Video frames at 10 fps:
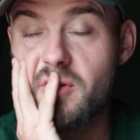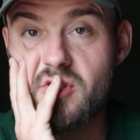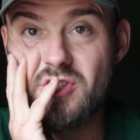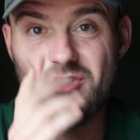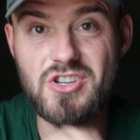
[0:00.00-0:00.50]
We've
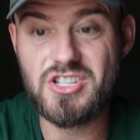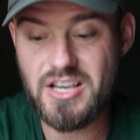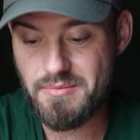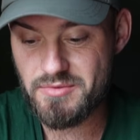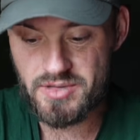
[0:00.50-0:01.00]
got sausage
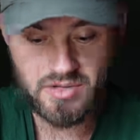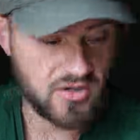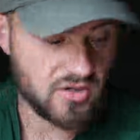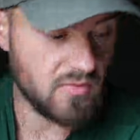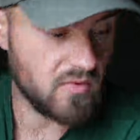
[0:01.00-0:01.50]
sandwiches
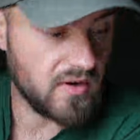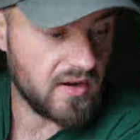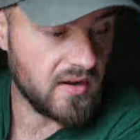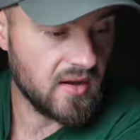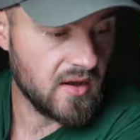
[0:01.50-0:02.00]
this
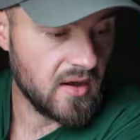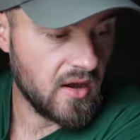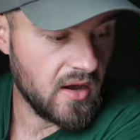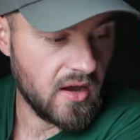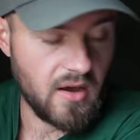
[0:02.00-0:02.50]
morning.
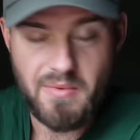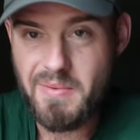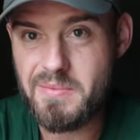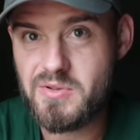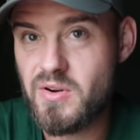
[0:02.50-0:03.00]
I'm
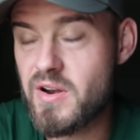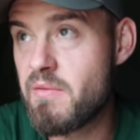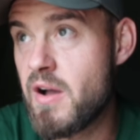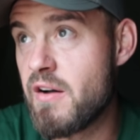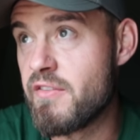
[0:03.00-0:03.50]

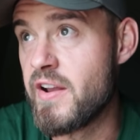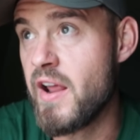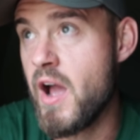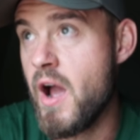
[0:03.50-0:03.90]
absolutely raving.